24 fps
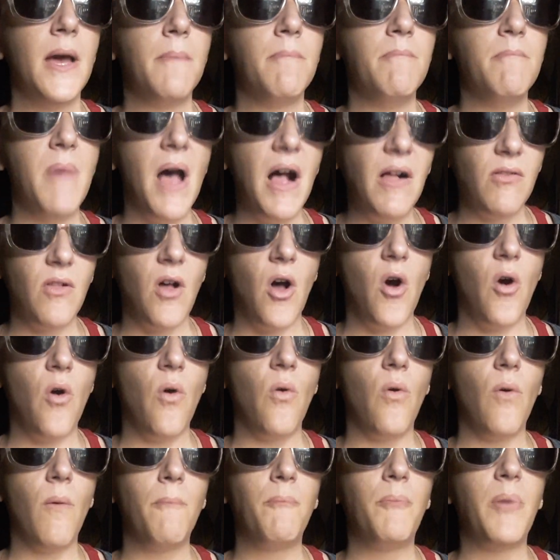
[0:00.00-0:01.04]

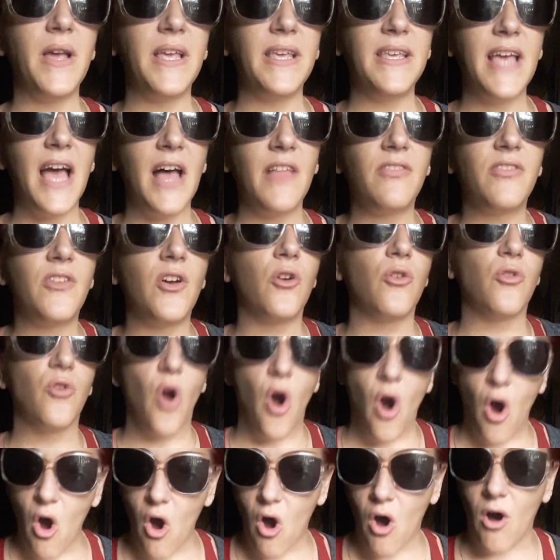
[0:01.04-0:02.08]
mellow, but yet they're
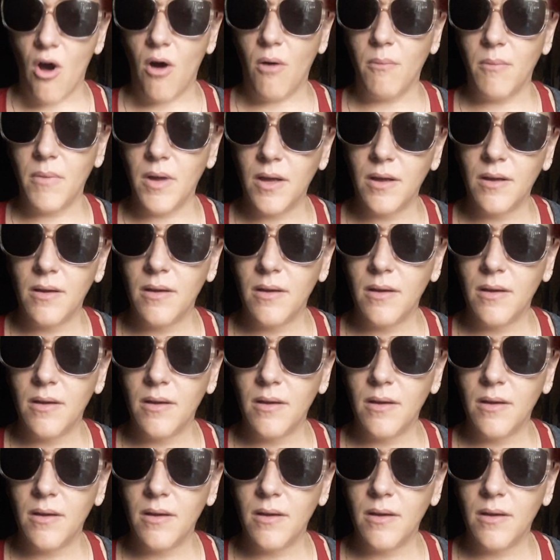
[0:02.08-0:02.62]
calm.